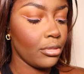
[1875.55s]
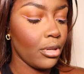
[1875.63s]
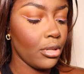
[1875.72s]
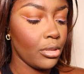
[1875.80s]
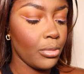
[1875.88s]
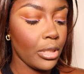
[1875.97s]

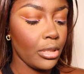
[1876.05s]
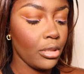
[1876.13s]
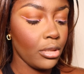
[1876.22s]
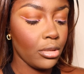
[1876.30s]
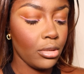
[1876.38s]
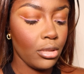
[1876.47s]

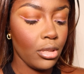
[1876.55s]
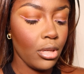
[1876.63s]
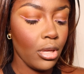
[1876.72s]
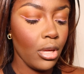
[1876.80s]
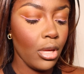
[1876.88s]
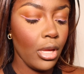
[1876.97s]
Cosmetics,
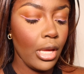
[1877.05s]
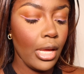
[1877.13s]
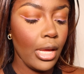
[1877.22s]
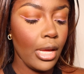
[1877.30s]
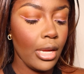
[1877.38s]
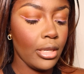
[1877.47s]

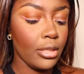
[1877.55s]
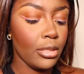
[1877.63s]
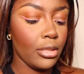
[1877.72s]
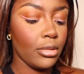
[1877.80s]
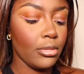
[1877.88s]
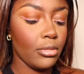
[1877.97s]
and